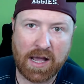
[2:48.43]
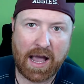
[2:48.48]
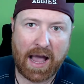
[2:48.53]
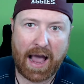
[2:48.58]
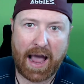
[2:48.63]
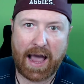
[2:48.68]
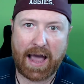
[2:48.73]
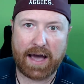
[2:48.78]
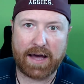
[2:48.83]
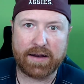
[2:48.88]

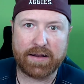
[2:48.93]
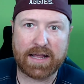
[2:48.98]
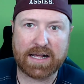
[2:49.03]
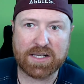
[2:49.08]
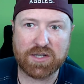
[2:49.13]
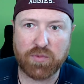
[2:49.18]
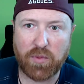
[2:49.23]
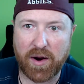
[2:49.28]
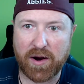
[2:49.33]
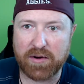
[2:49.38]
And
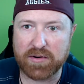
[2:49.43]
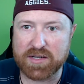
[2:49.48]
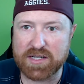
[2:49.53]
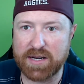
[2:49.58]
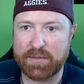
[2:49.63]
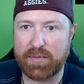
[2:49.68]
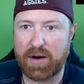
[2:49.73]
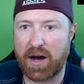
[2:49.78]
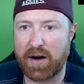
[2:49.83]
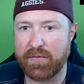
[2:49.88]
that's where
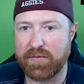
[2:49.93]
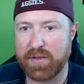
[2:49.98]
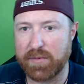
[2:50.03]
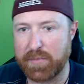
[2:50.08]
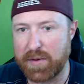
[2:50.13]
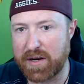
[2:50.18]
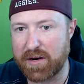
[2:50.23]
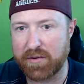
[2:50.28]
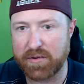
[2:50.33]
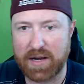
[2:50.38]
some of the
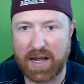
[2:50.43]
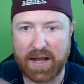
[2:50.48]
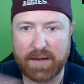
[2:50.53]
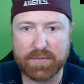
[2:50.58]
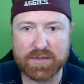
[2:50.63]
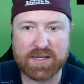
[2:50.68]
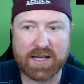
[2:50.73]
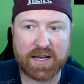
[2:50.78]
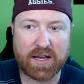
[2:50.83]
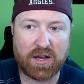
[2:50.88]
bigger
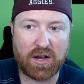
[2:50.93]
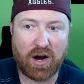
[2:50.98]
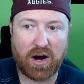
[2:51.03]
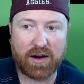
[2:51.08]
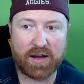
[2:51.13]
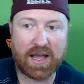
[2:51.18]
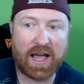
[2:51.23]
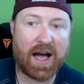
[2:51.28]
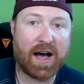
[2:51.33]
names like Yang,